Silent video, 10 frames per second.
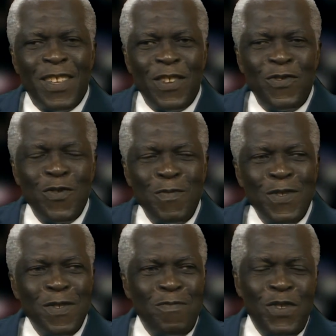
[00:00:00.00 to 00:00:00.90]

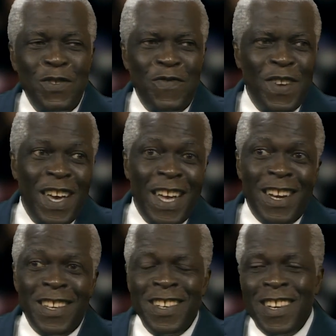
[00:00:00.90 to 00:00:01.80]
Aruba, beautiful
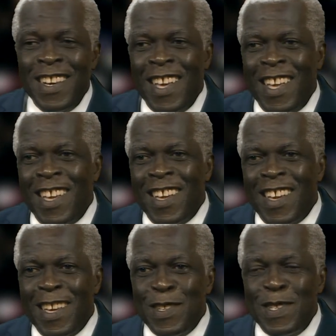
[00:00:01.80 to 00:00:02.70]
island.
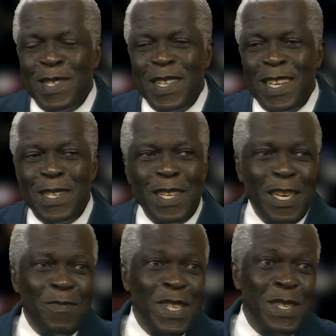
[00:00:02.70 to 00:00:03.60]
As I say, it's the
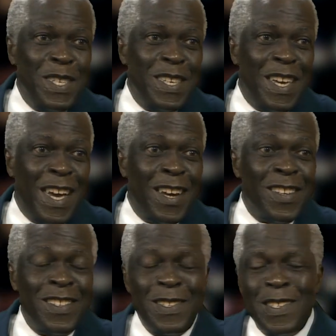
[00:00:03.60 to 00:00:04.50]
ABC
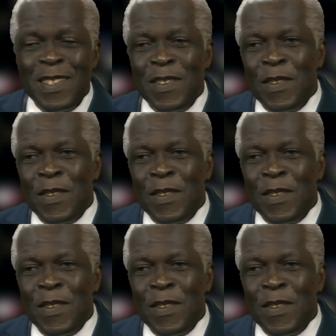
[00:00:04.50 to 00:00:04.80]
Islands.